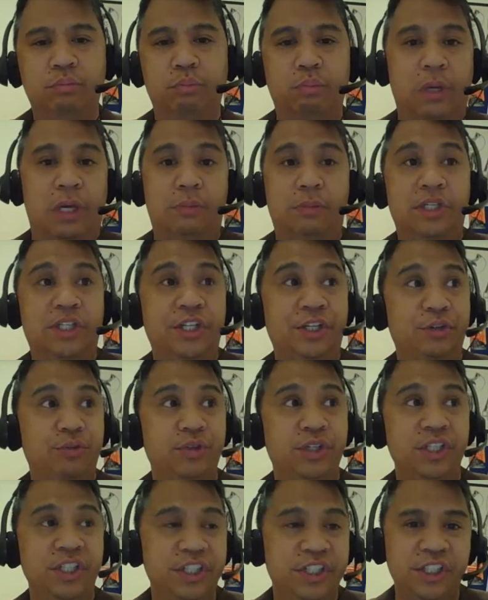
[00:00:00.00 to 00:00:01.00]
Maybe they're
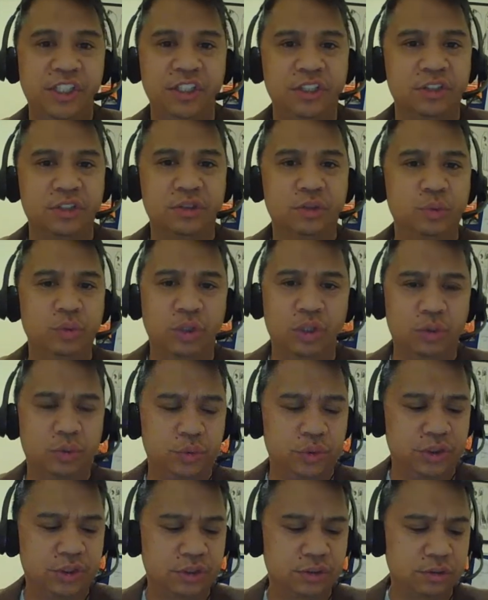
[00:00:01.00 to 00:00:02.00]
really there. Who
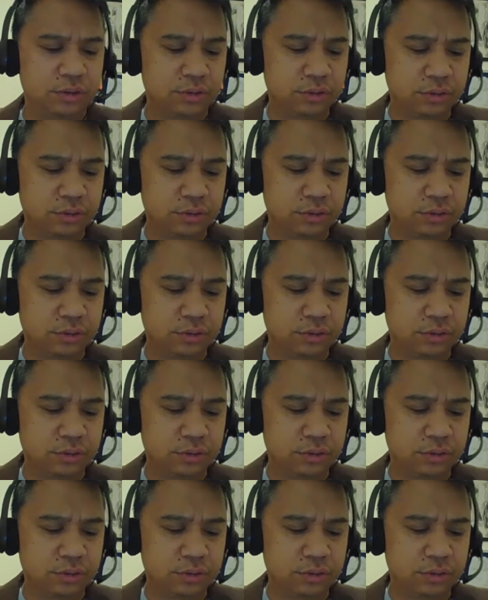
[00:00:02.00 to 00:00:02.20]
knows?